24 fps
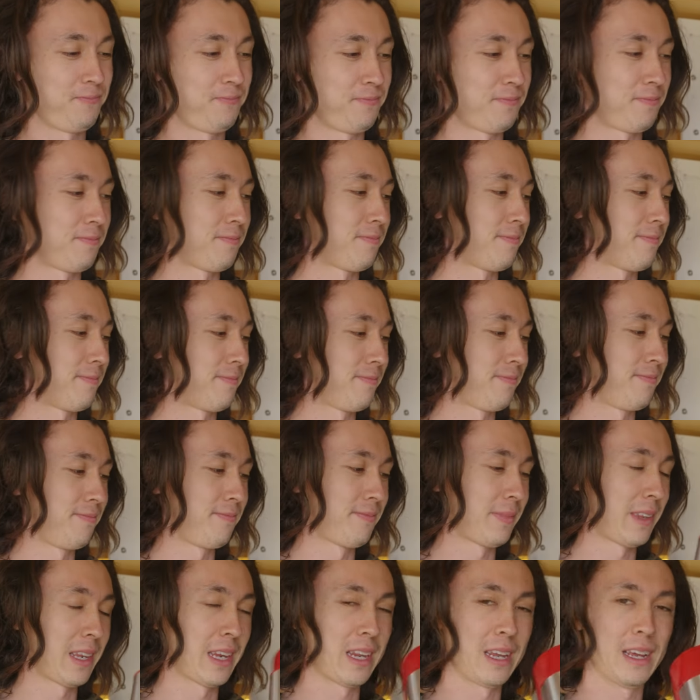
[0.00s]

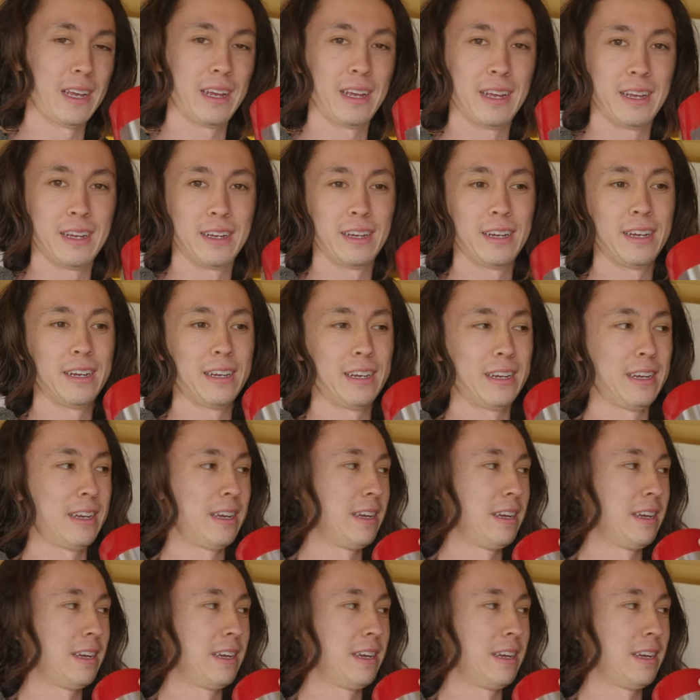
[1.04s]
(no one is talking)